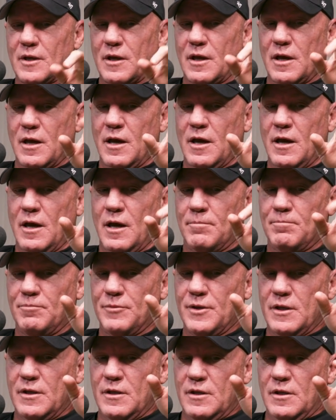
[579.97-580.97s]
But
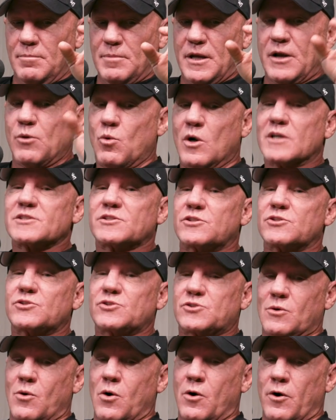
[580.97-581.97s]
it was the
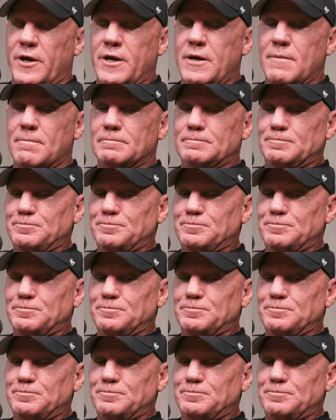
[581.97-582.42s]
story.